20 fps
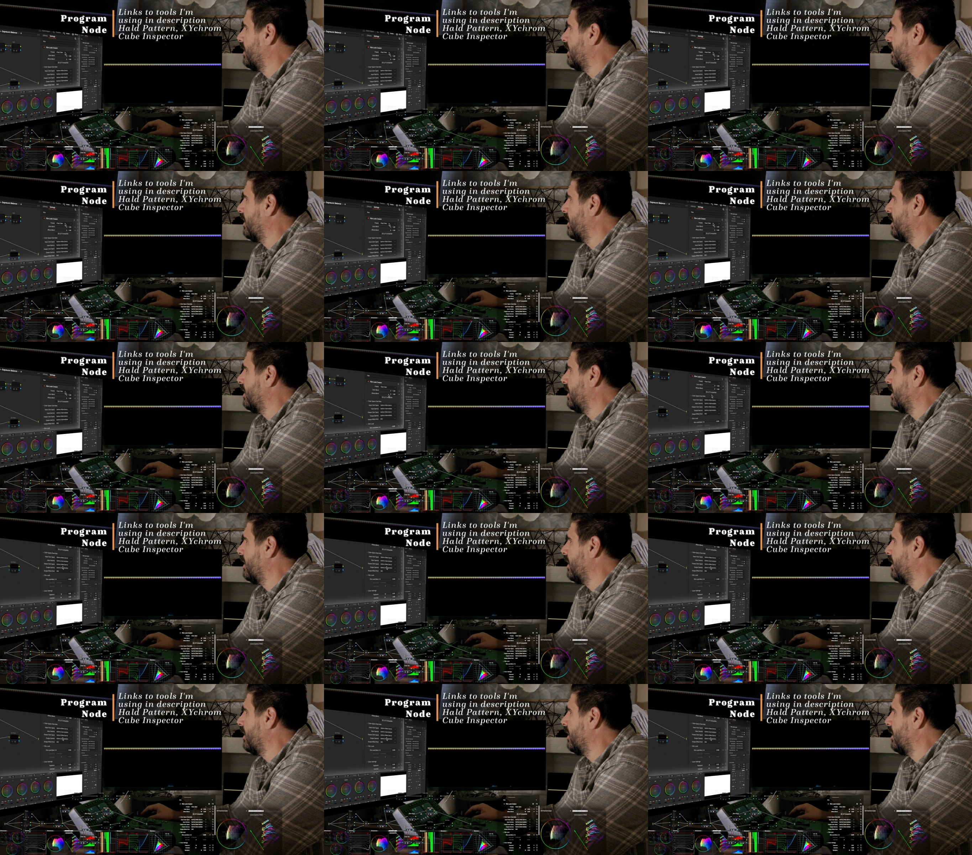
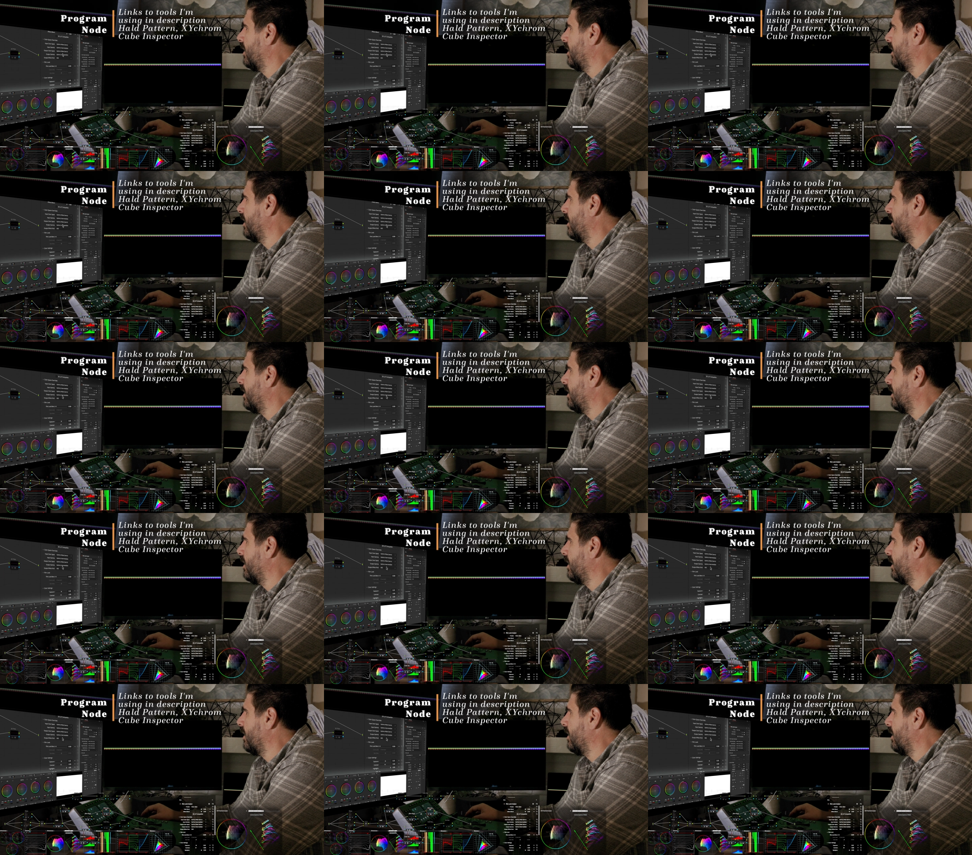
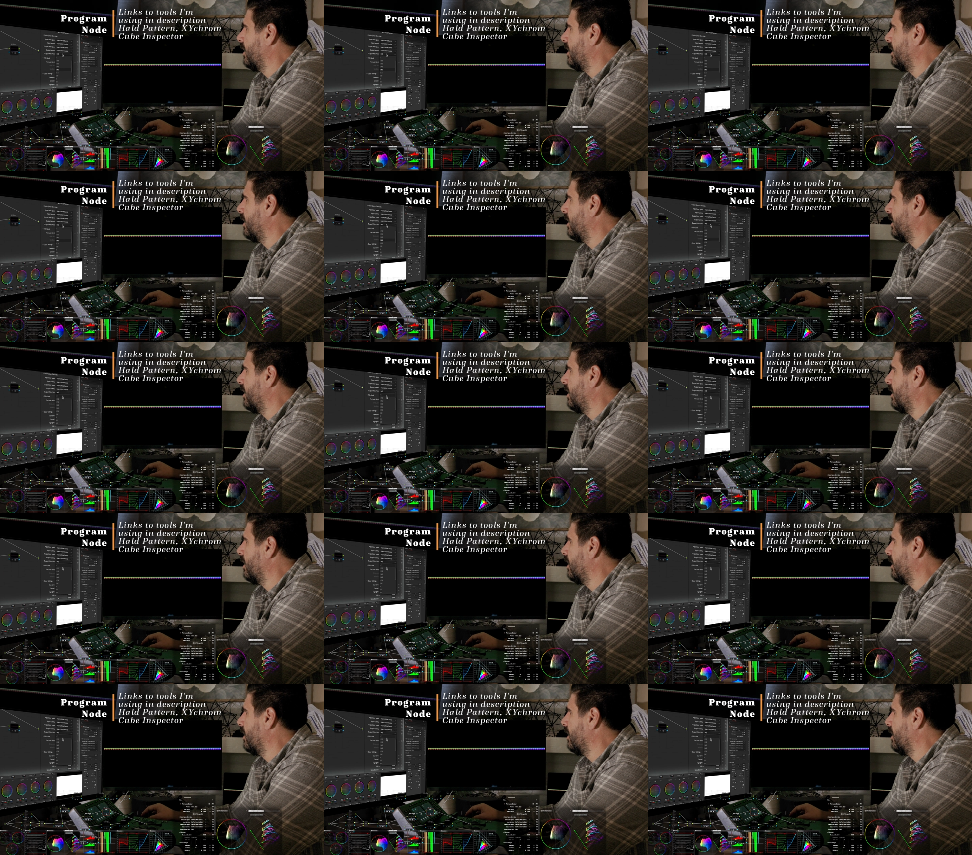[no speech]